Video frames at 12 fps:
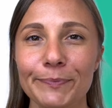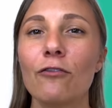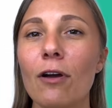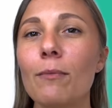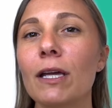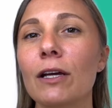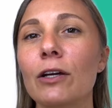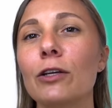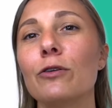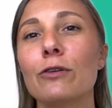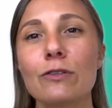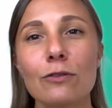From here,
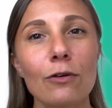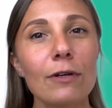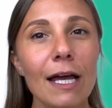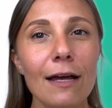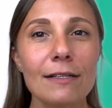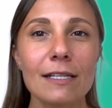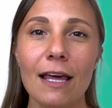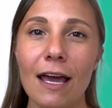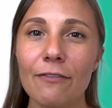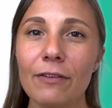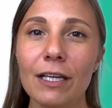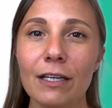you can scroll down to the
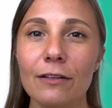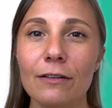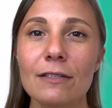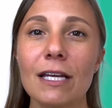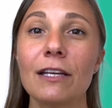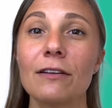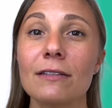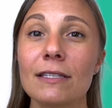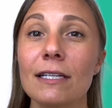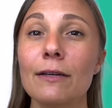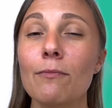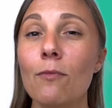FAQs and you'll
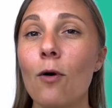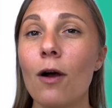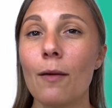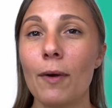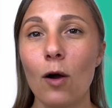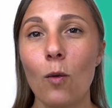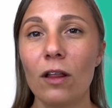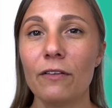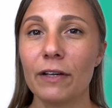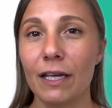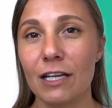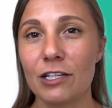see more about
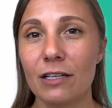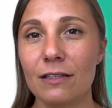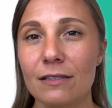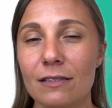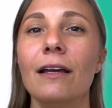qualifications.